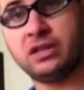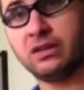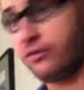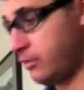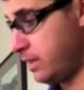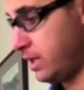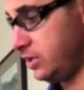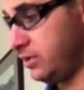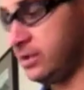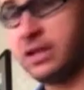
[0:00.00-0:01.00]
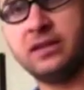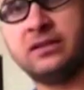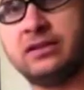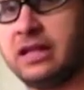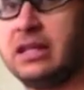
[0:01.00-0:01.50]
the information
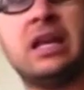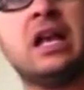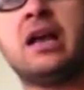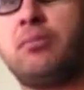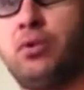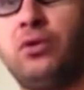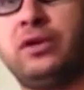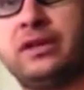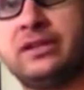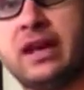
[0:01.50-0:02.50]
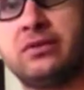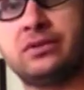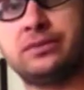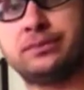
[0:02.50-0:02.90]
gets sent, pull this out.